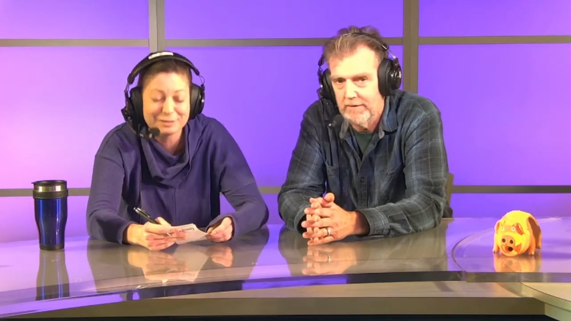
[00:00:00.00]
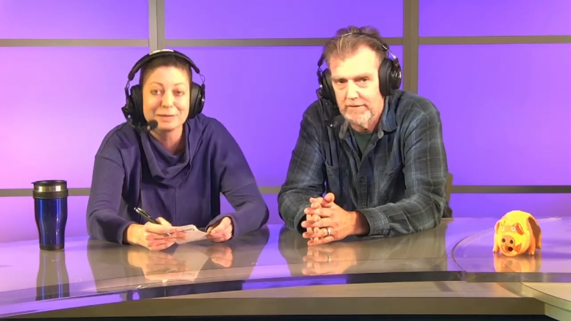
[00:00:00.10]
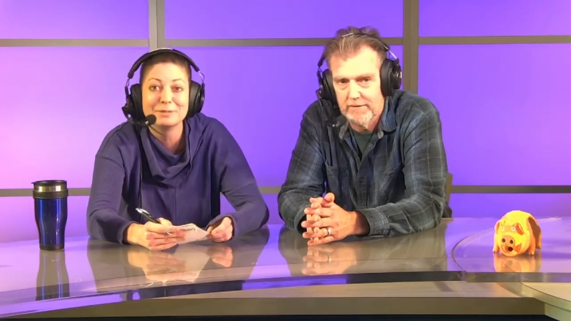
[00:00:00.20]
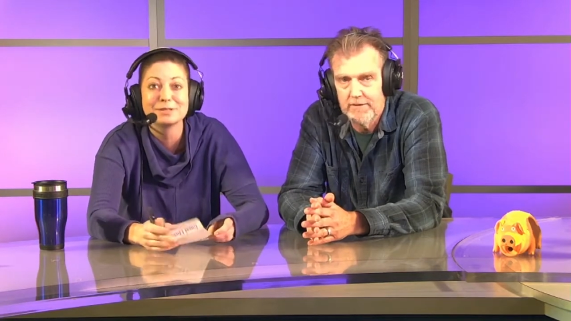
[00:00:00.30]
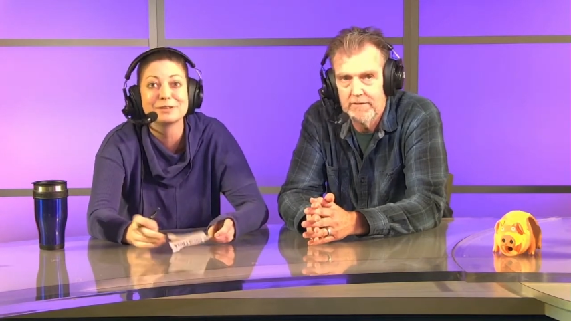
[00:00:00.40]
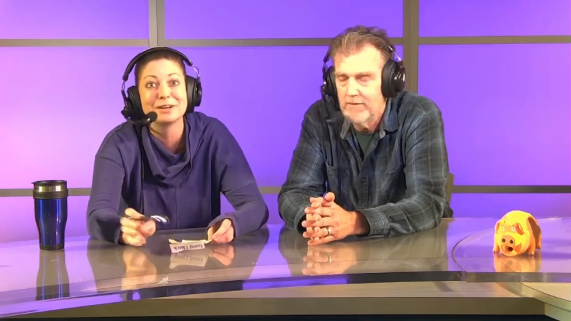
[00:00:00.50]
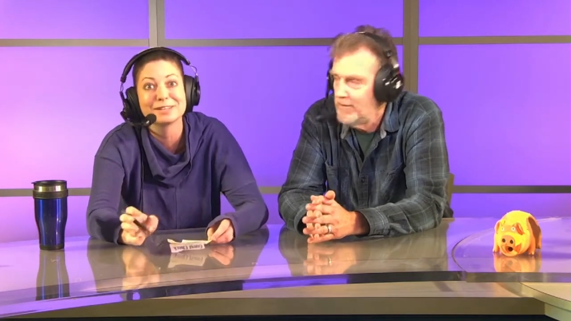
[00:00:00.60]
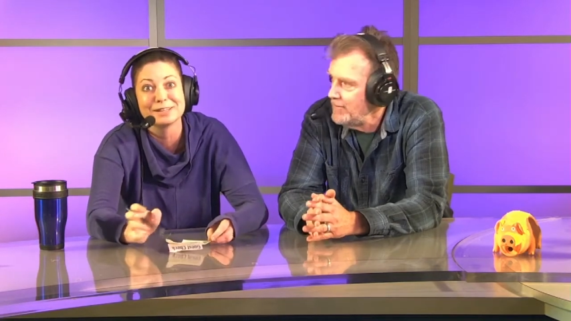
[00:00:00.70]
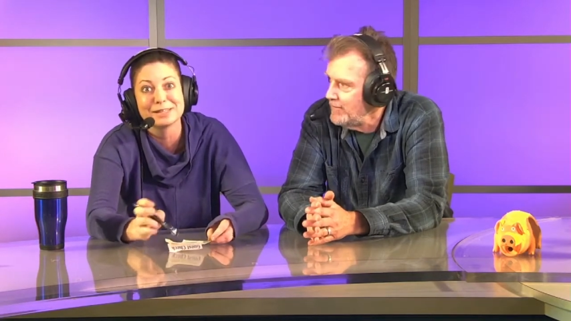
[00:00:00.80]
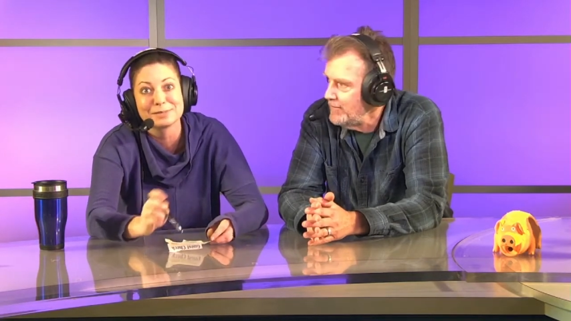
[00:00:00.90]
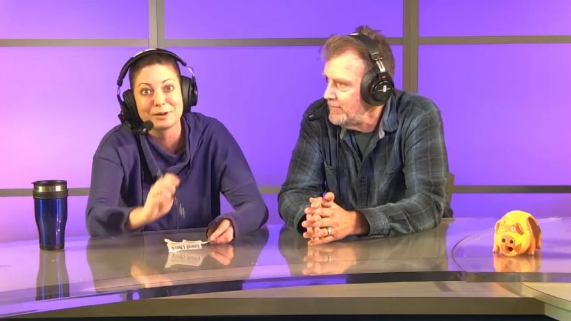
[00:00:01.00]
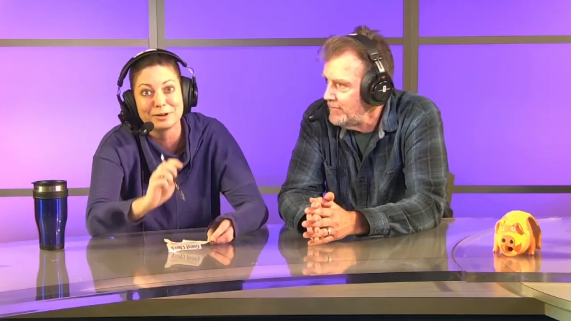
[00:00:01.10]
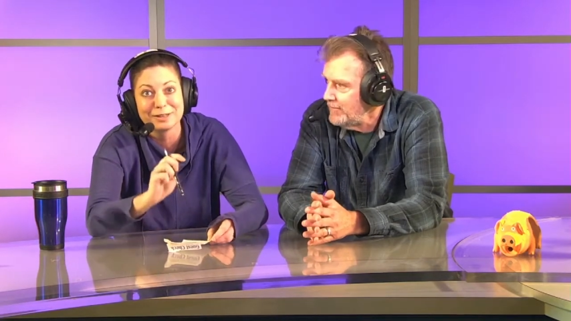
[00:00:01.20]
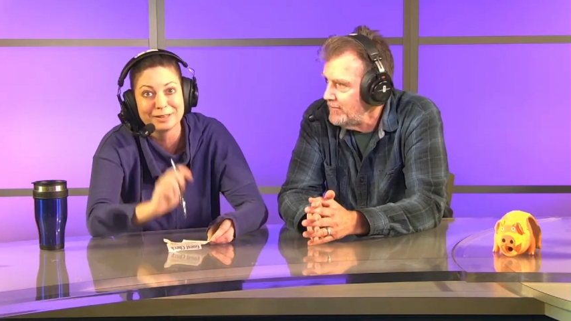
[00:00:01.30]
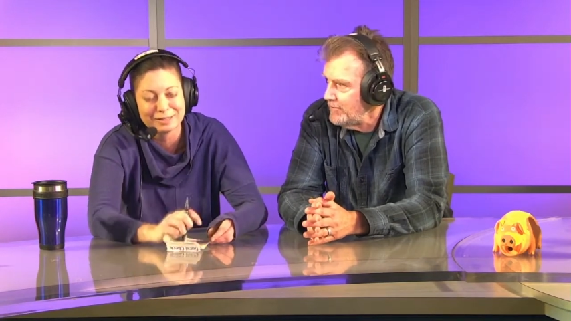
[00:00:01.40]
Speaker 1: the dumbest know? dog is a lot
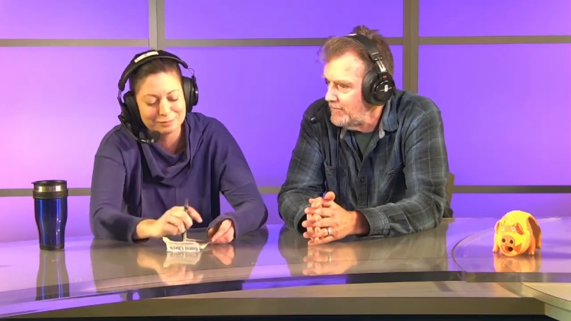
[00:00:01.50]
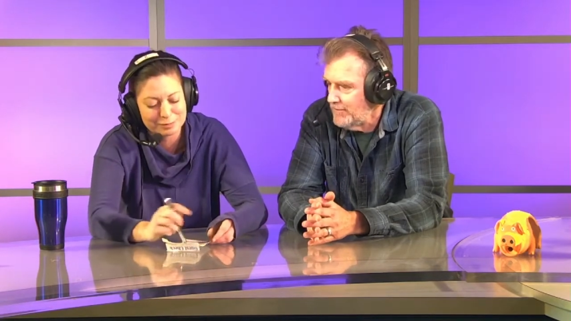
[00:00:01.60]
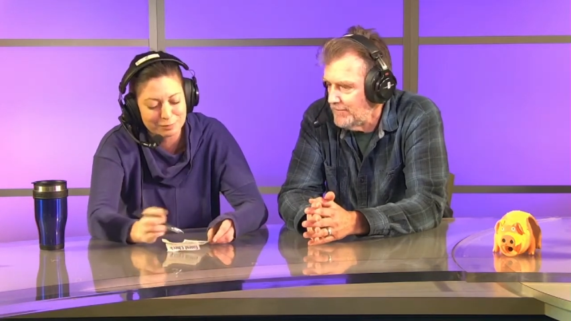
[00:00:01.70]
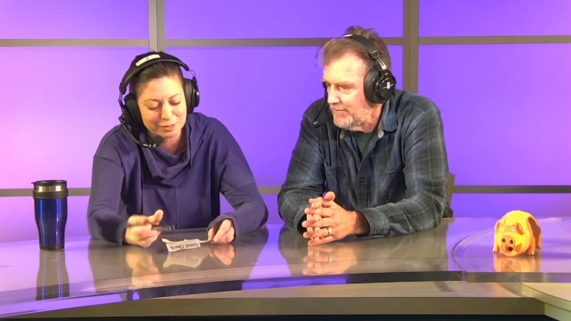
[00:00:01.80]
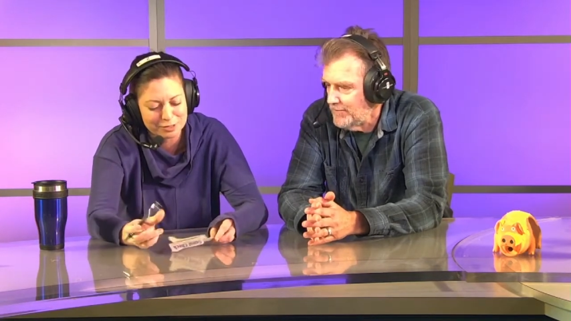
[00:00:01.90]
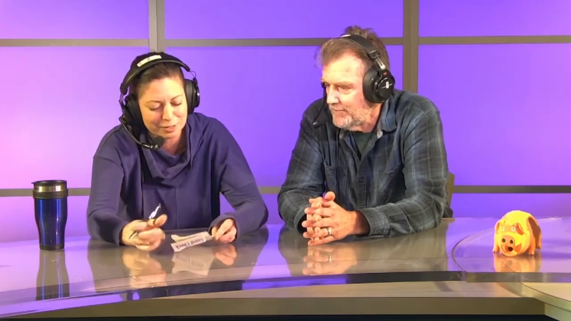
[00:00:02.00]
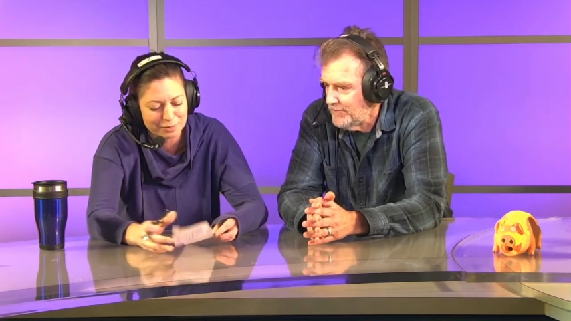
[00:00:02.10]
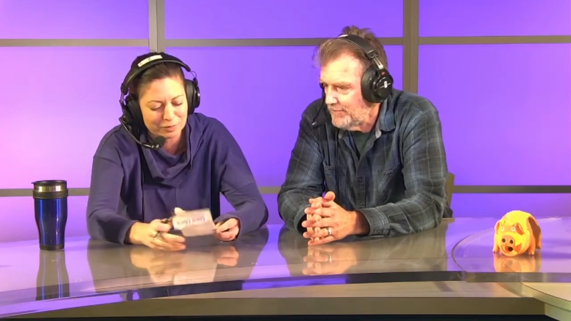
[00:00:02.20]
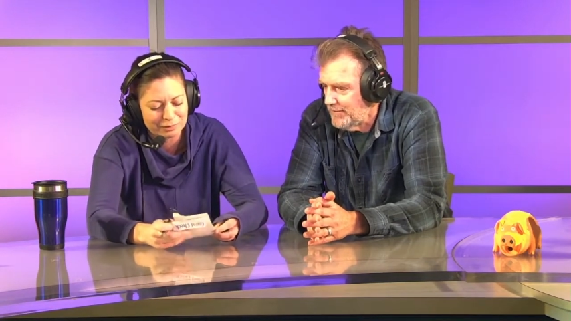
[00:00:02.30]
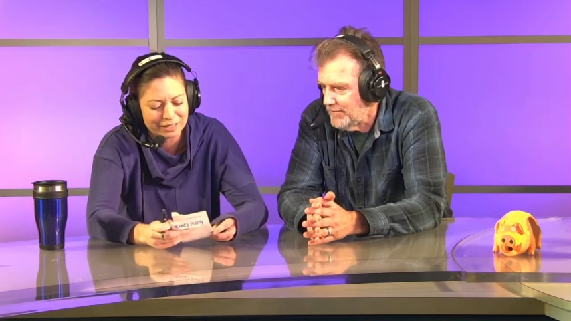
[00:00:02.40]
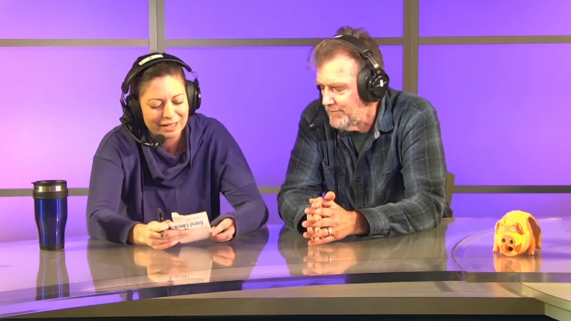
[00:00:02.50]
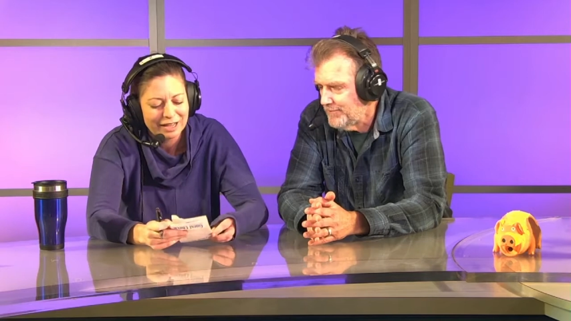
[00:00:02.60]
smarter than the smartest human, probably.